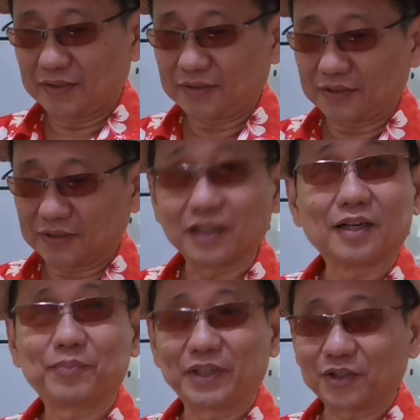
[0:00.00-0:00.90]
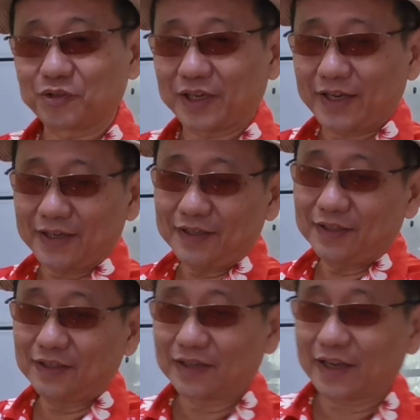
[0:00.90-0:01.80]
This is Peter
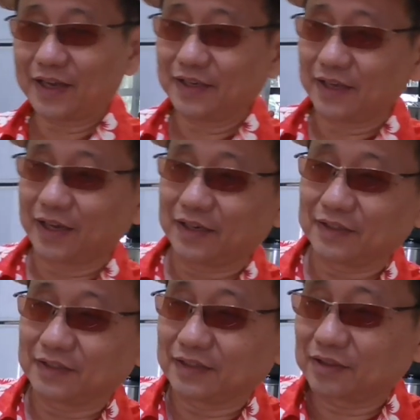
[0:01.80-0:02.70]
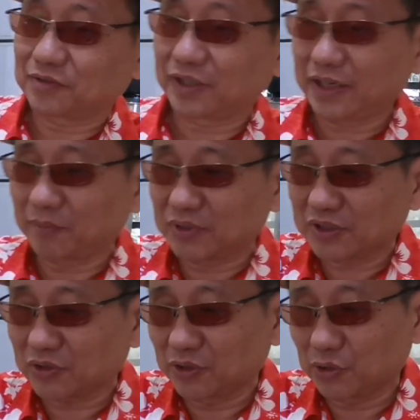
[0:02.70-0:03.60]
today again, and today I'm
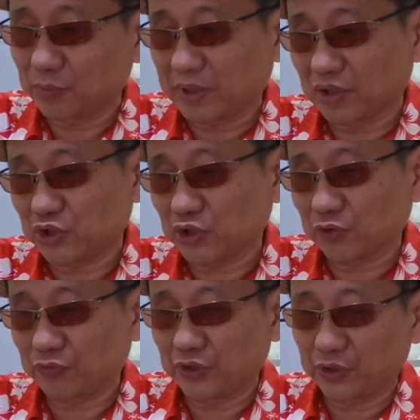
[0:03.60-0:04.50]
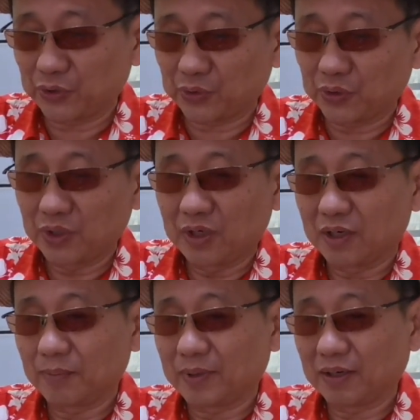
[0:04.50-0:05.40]
just going to make a short video
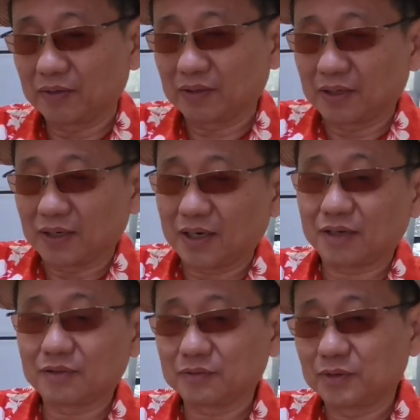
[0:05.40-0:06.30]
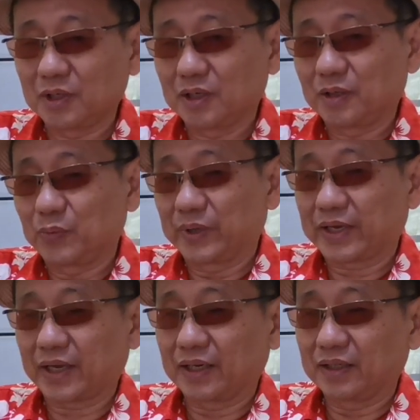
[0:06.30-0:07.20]
about how
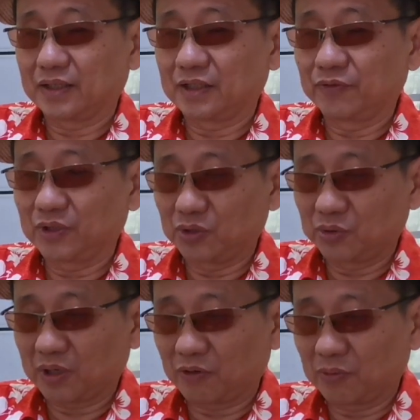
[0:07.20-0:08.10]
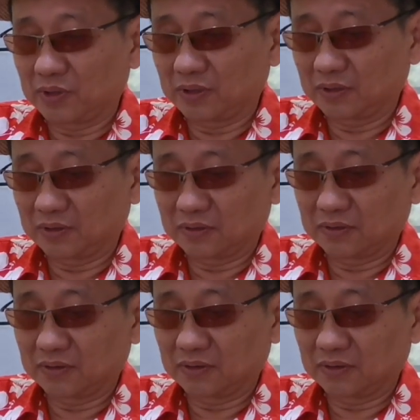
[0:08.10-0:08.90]
we can even do our